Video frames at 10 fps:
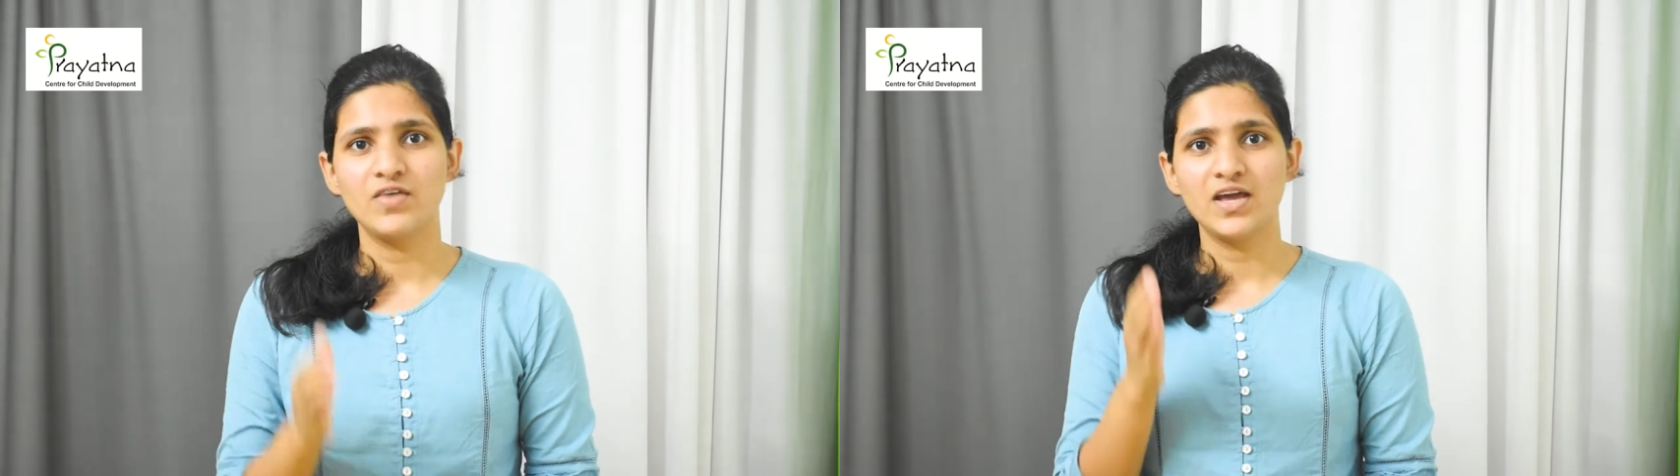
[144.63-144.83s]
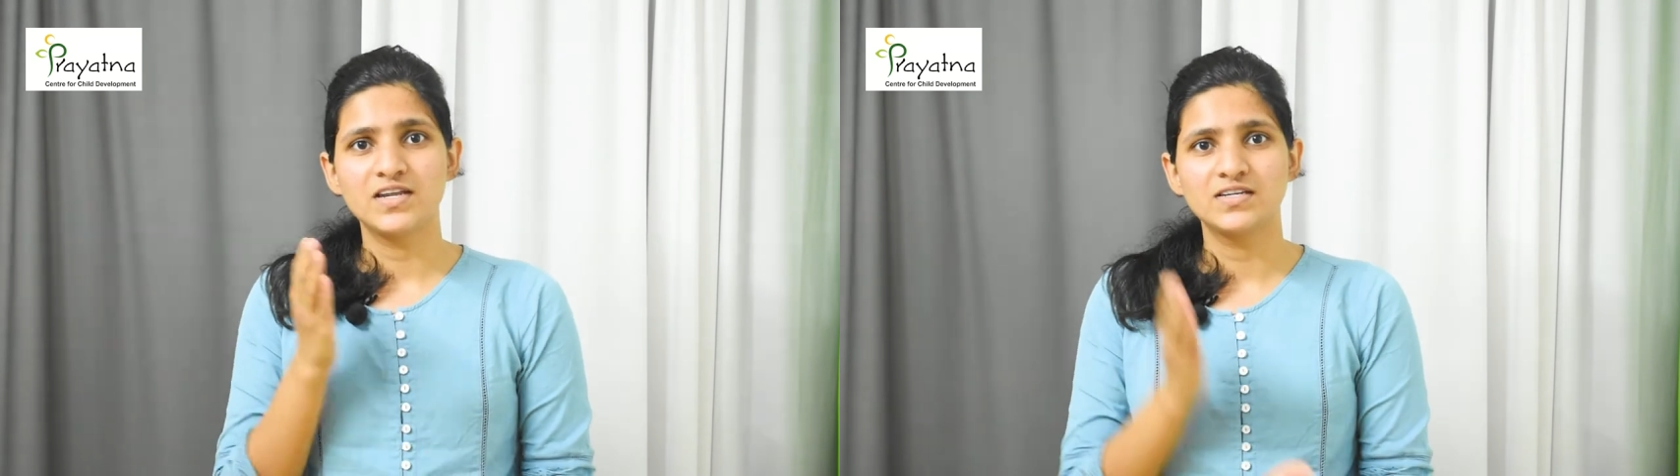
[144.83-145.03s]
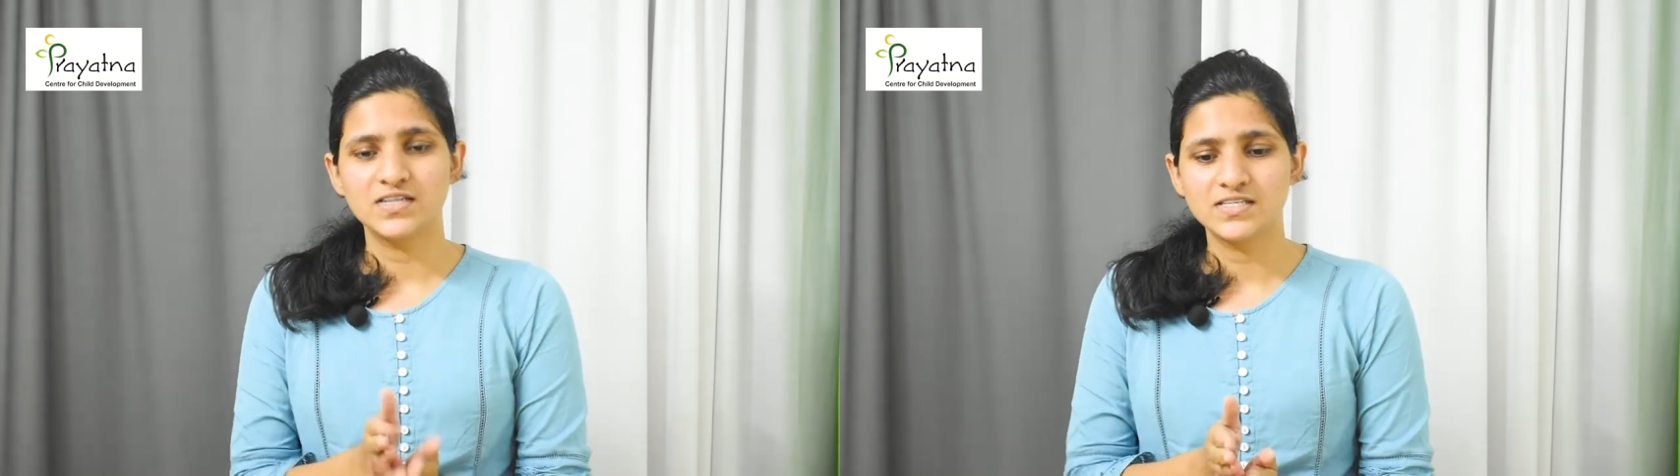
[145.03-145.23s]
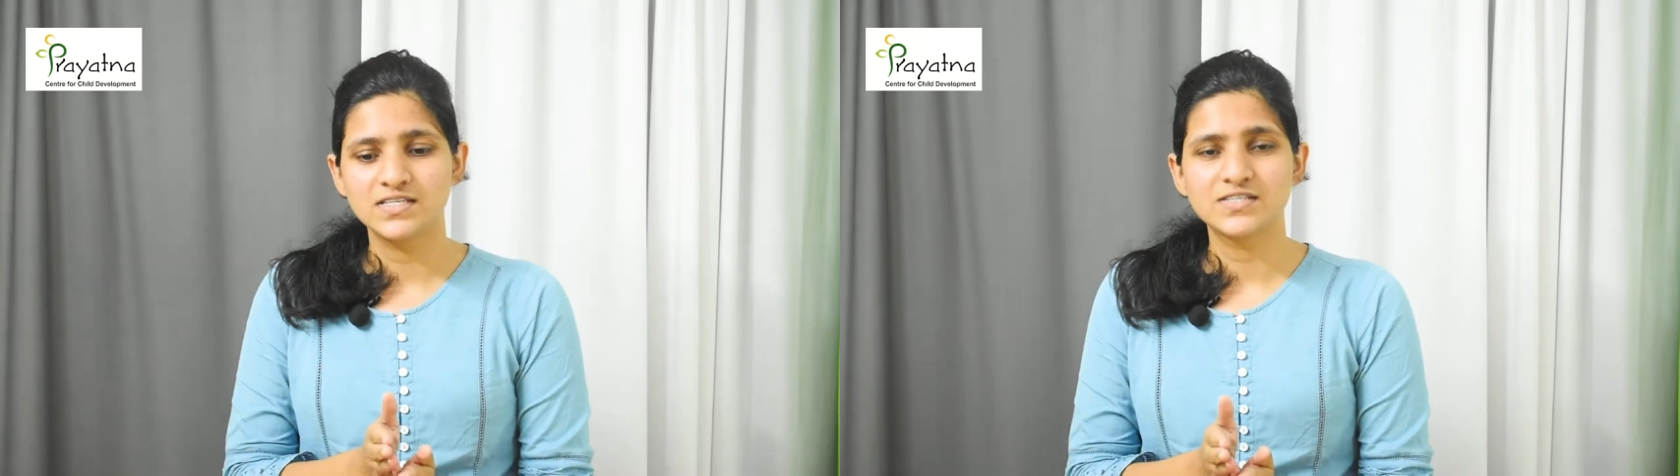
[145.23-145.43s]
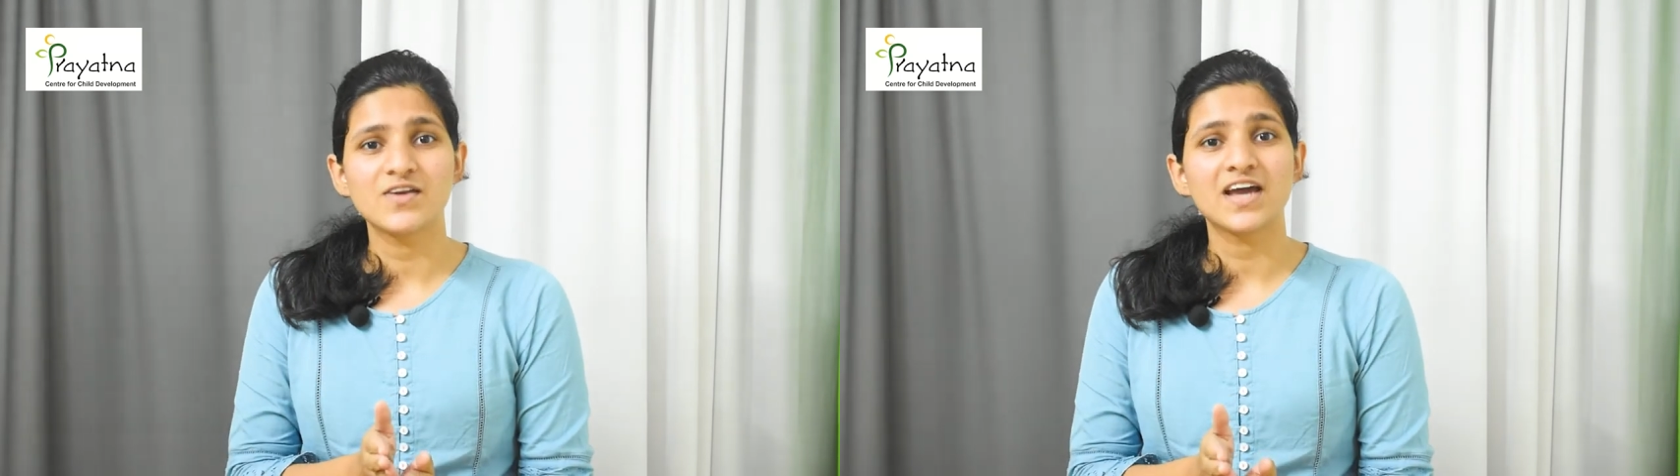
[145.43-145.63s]
in a
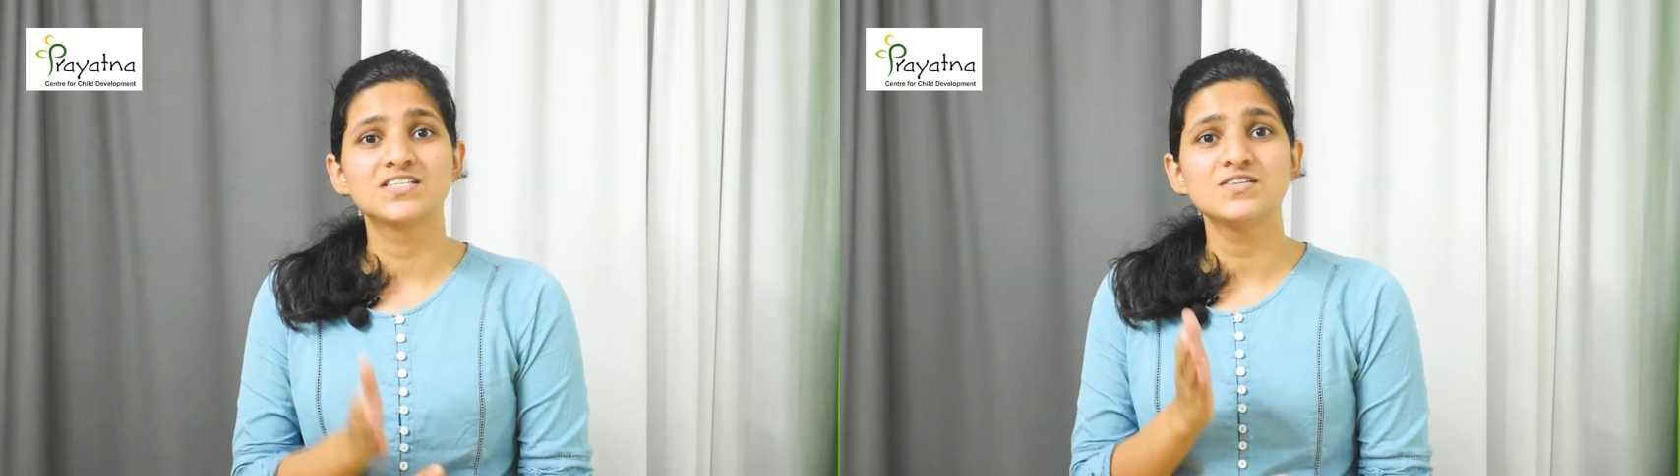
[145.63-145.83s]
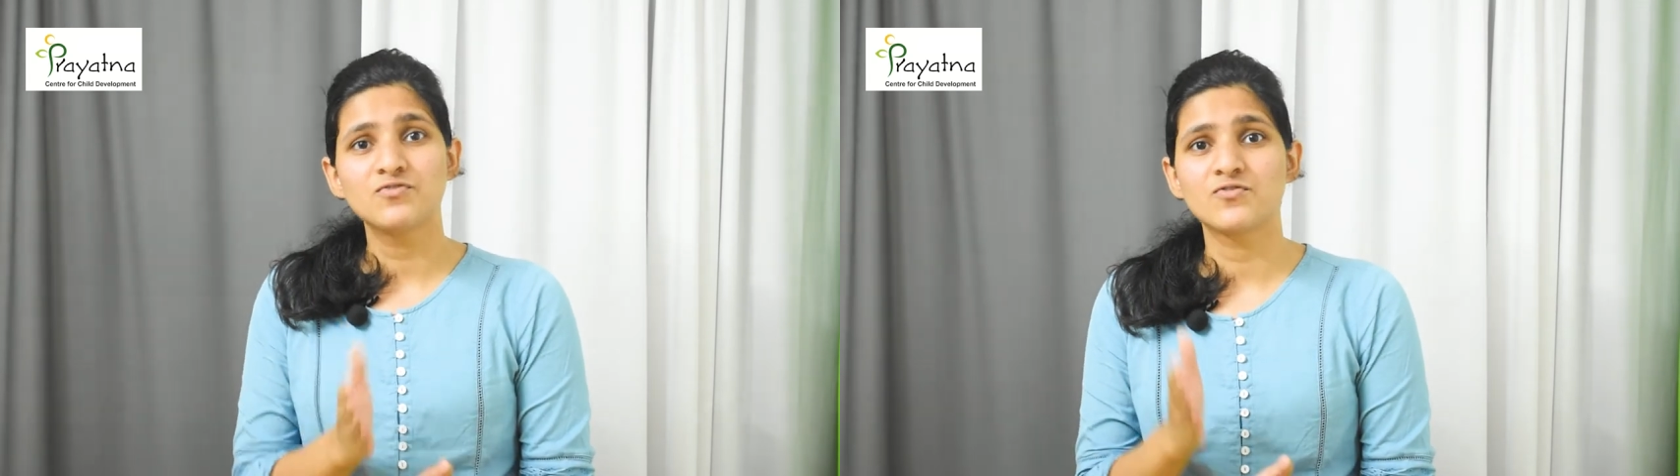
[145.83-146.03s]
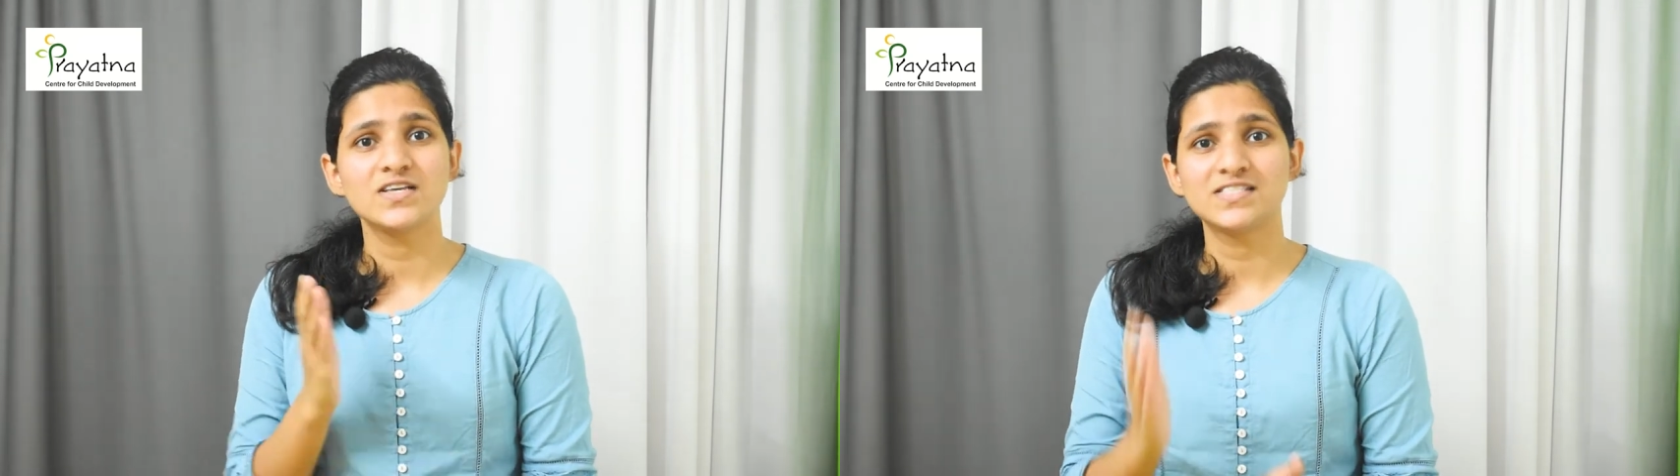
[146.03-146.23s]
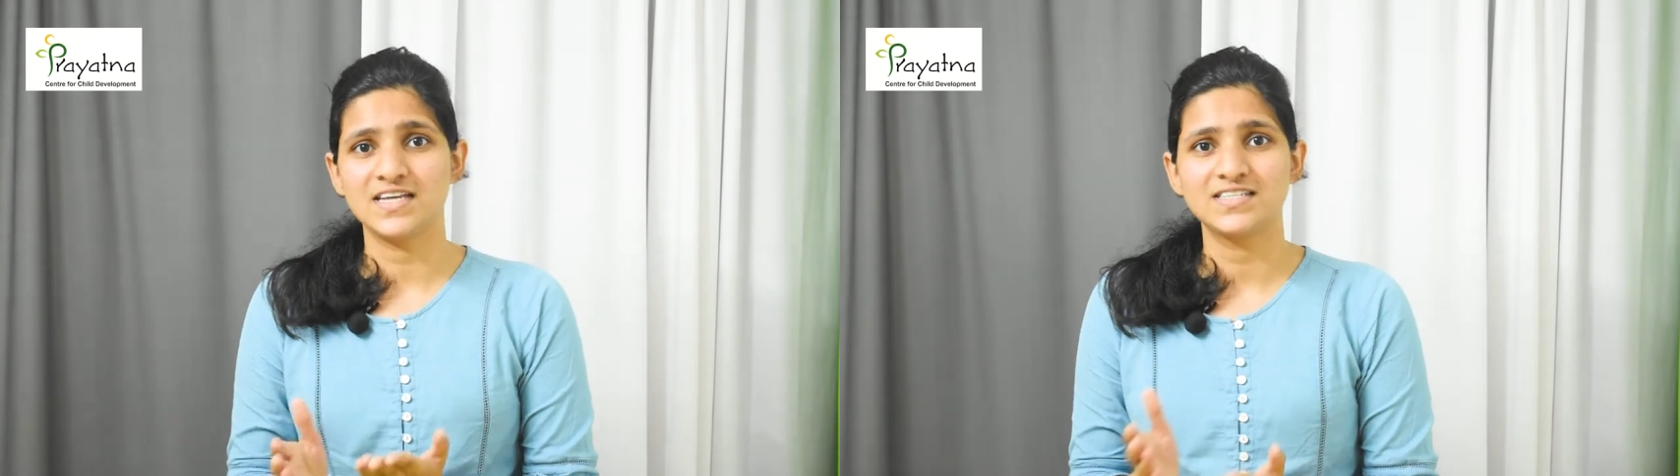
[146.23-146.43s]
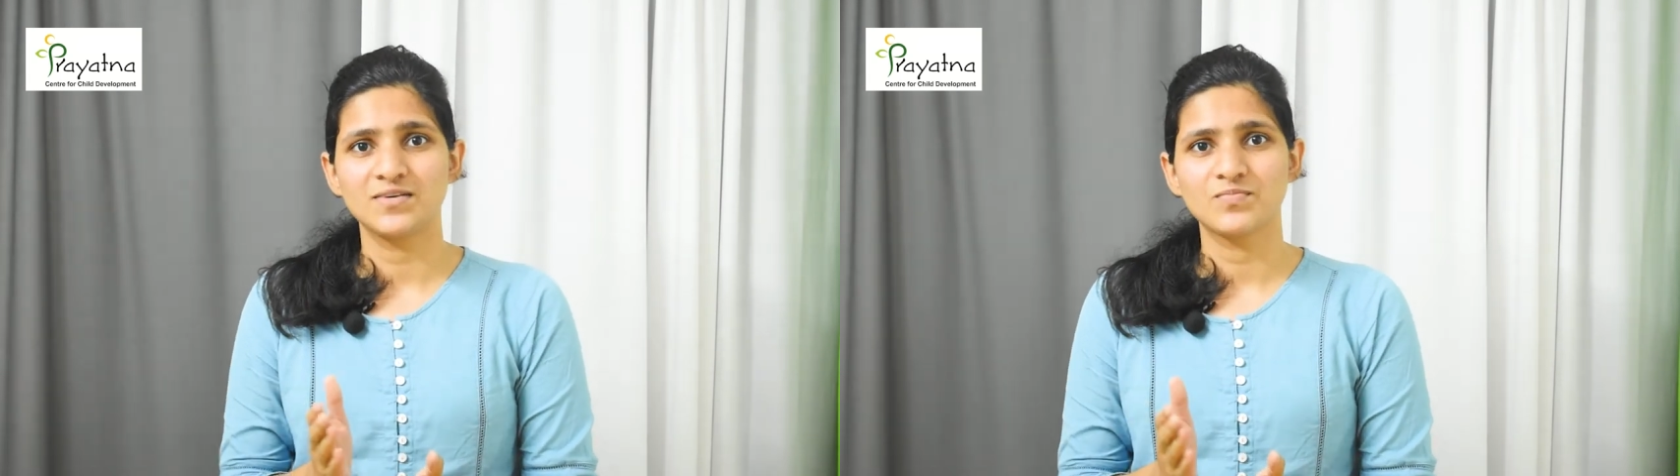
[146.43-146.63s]
distraction-free
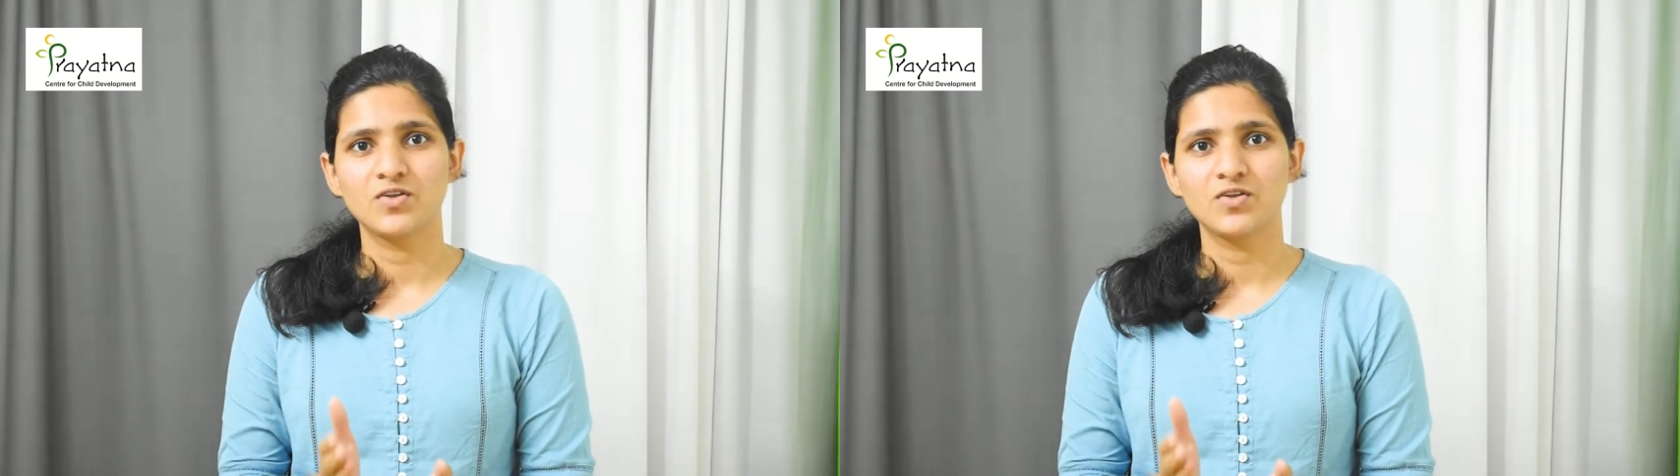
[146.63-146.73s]
setting.